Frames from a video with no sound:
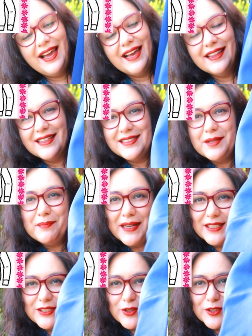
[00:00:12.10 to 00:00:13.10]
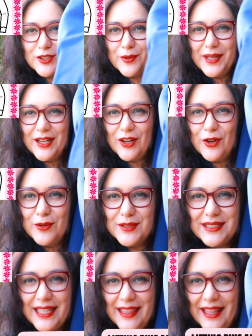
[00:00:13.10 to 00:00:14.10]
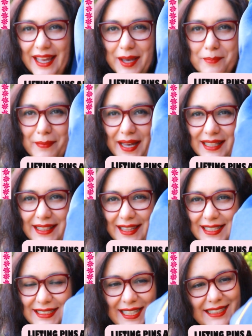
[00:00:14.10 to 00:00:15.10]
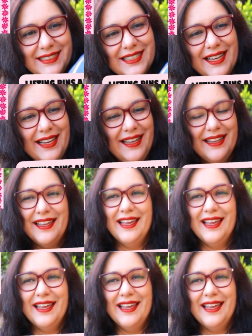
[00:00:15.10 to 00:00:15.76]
and the zipper is also enclosed in the hemband in the center.